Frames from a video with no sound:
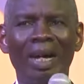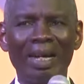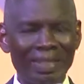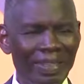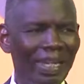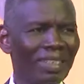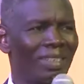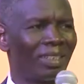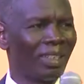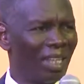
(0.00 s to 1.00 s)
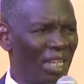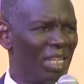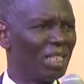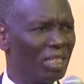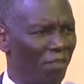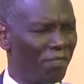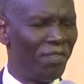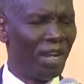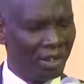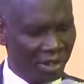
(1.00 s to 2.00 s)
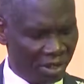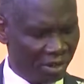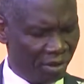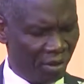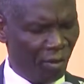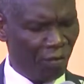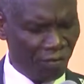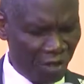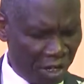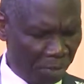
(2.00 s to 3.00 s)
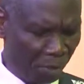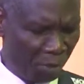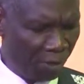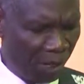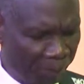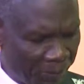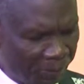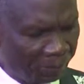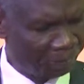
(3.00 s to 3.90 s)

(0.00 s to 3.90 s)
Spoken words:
And that is very profound.